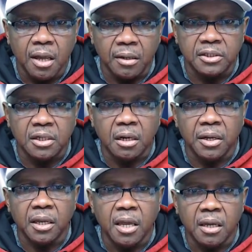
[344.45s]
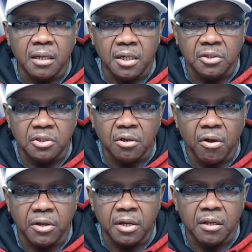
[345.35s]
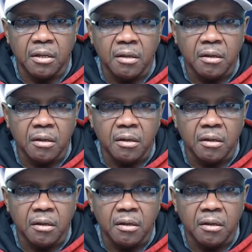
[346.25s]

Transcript: Let's click Get Started.